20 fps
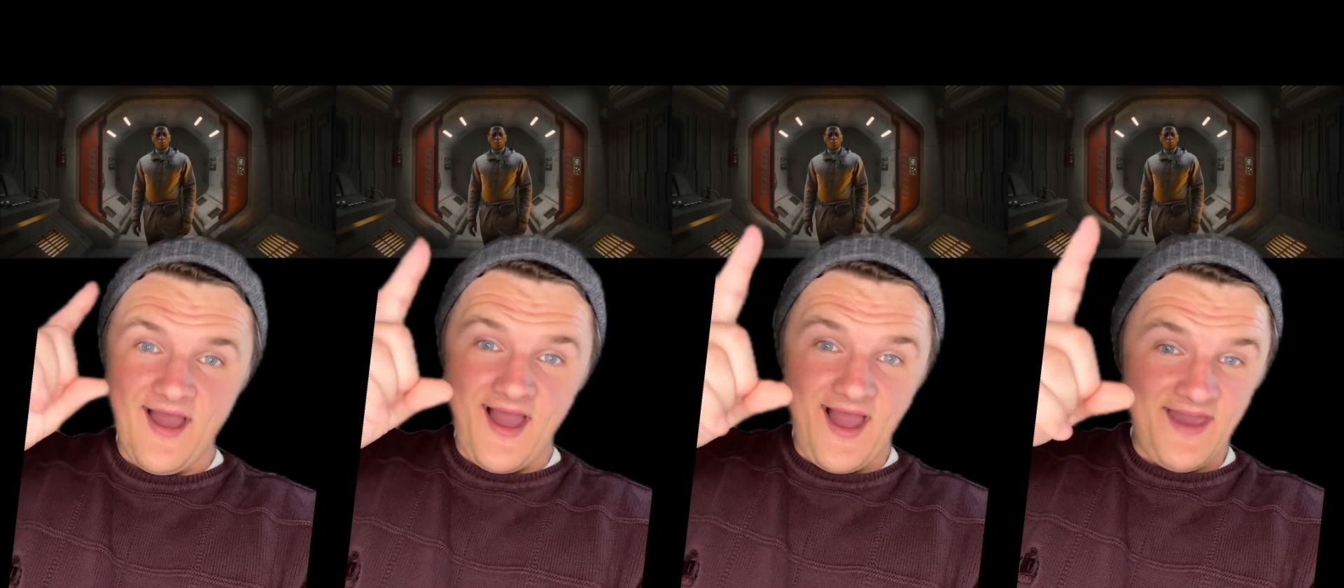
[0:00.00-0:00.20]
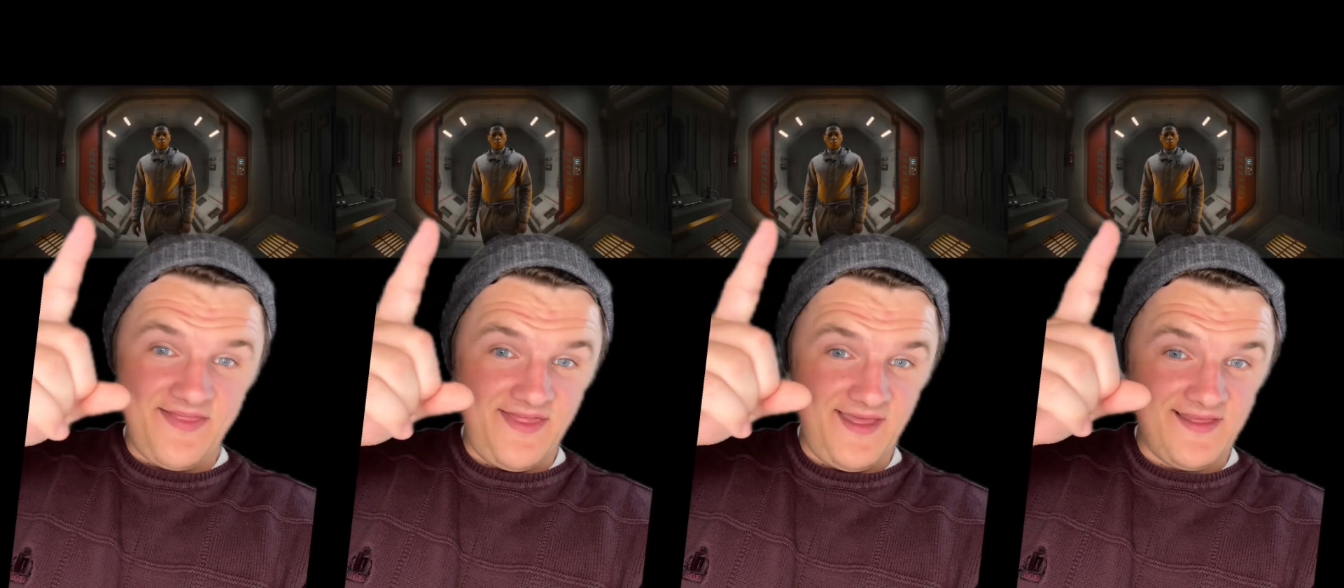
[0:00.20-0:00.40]

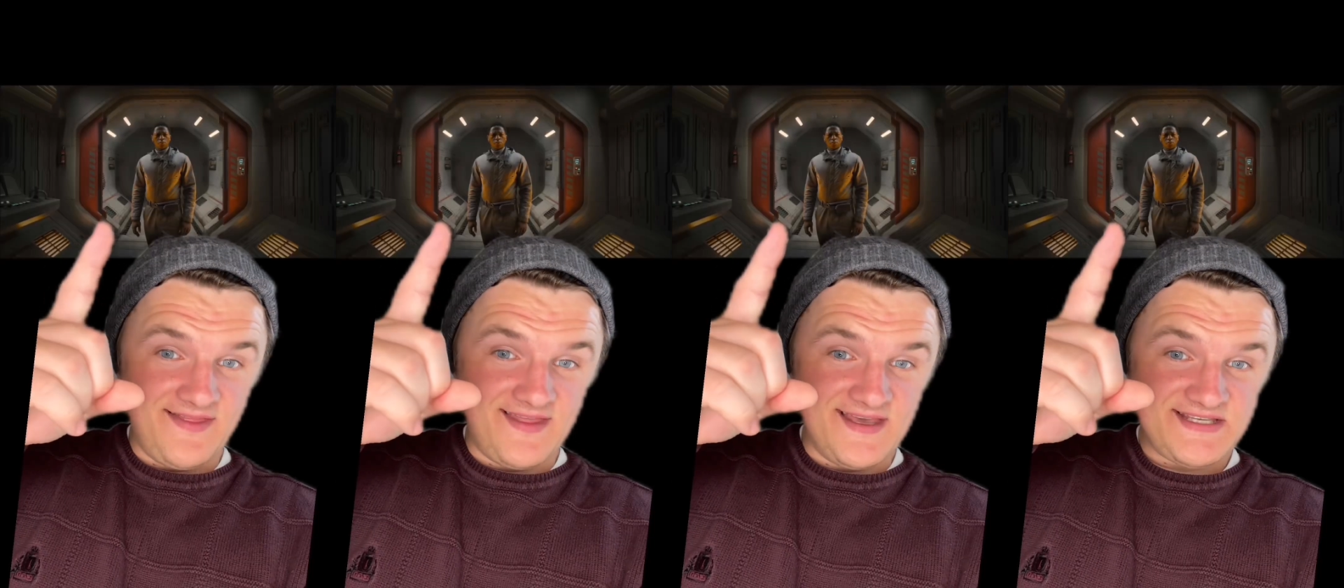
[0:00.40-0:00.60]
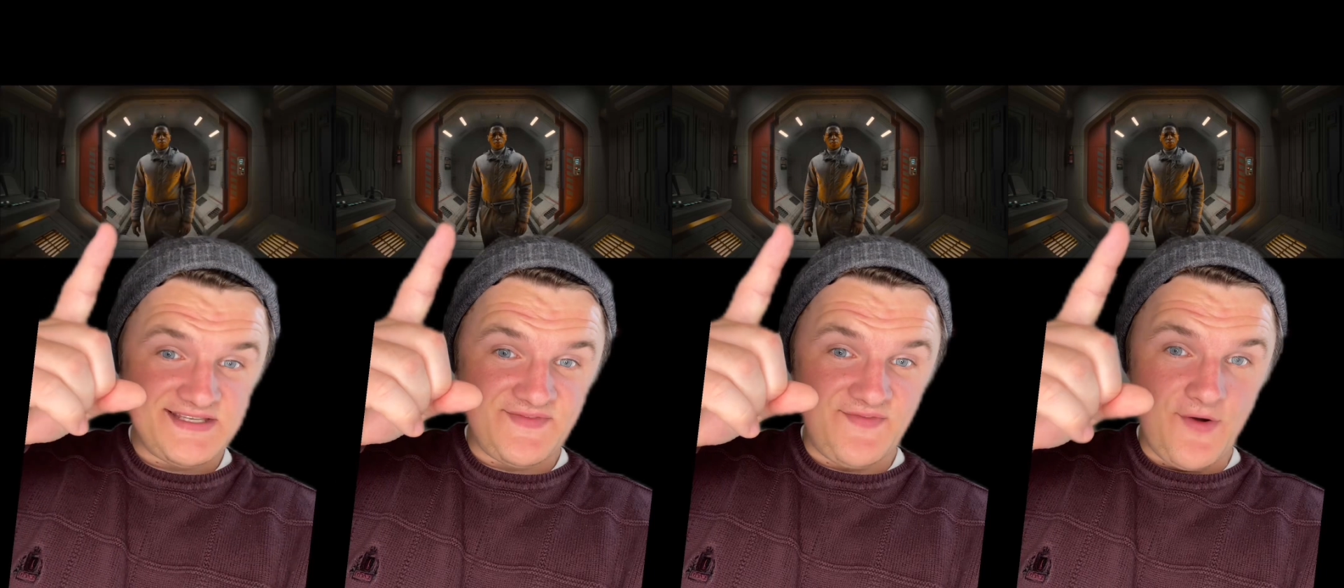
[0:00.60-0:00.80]
I think
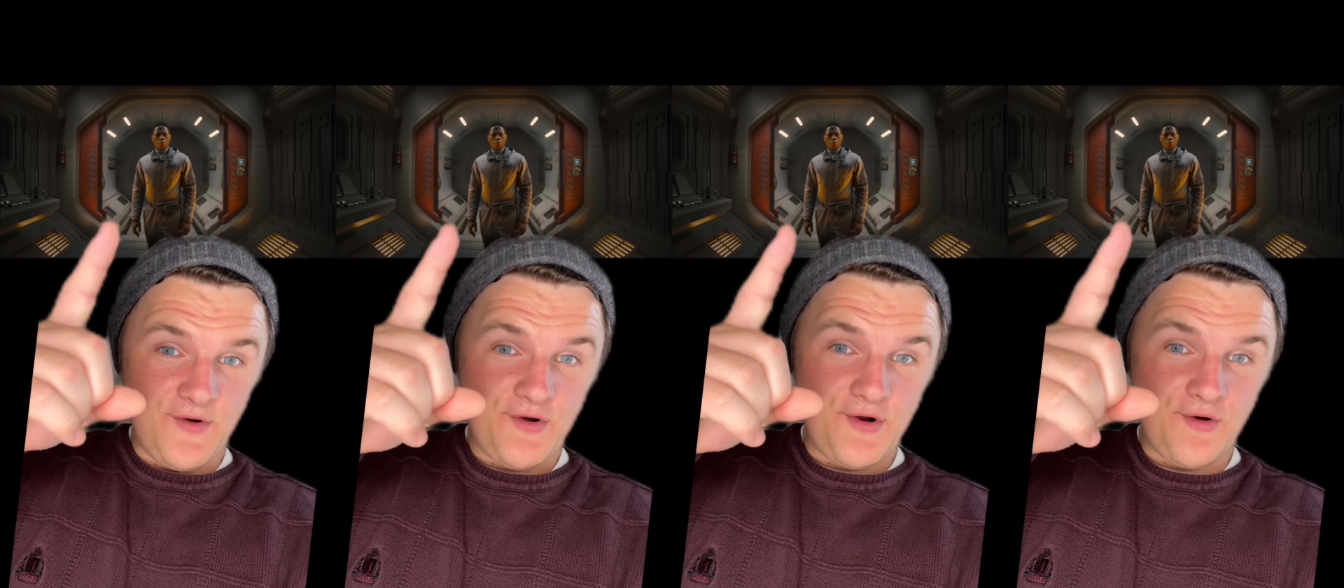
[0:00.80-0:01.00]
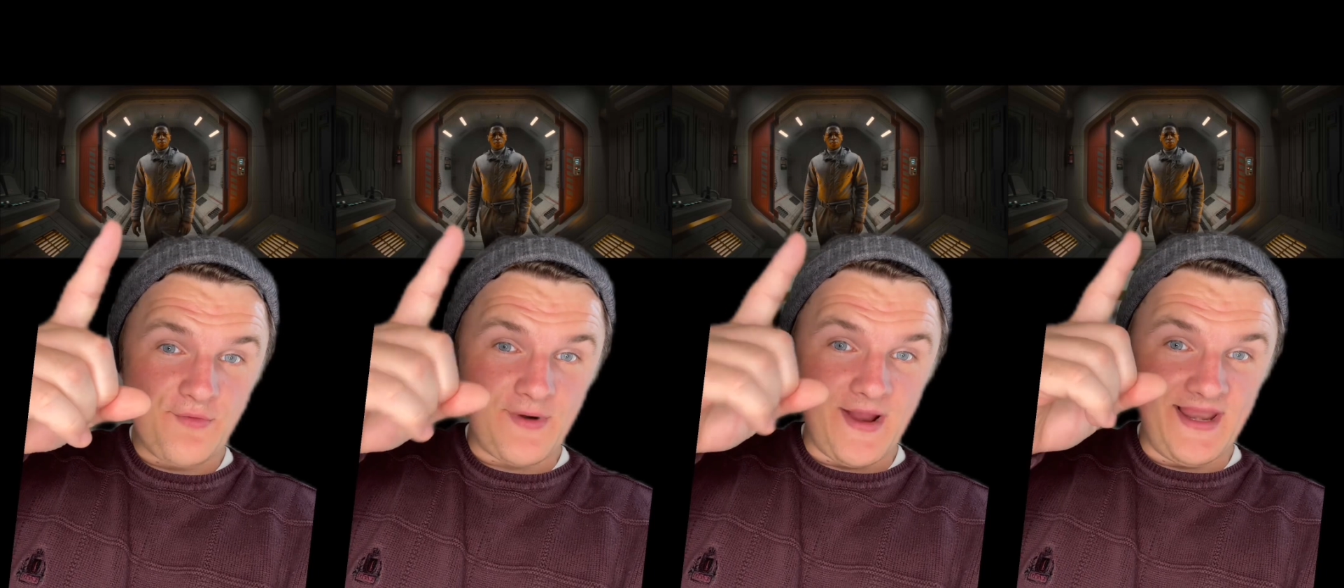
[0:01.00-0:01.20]
this
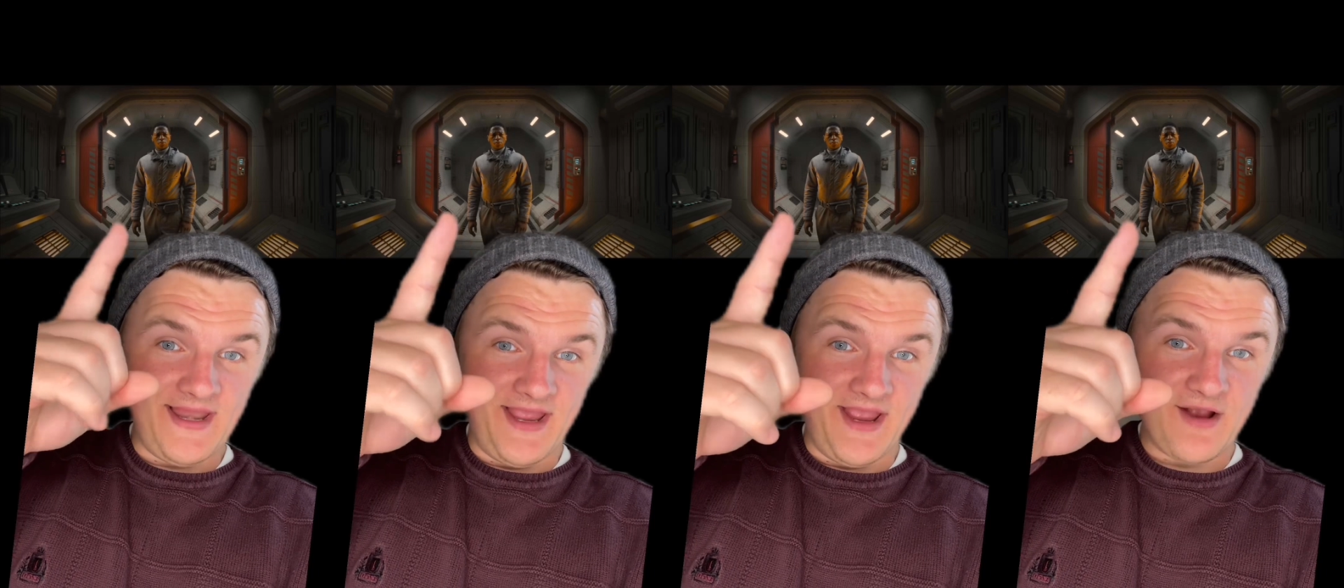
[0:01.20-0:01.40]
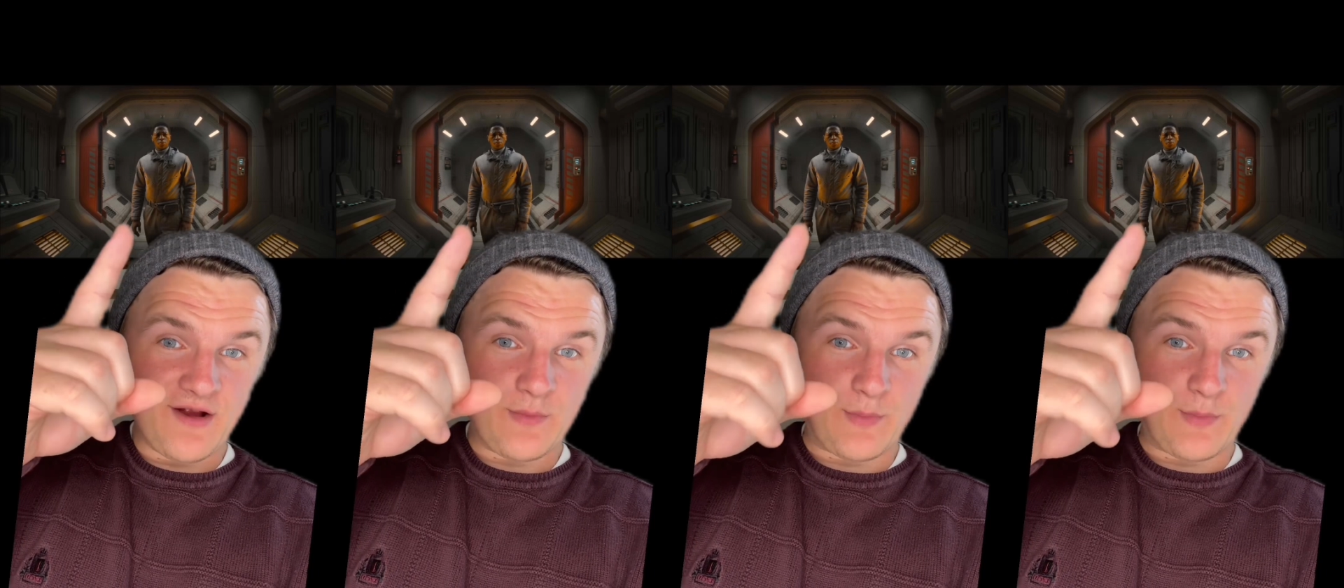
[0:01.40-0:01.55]
photo right here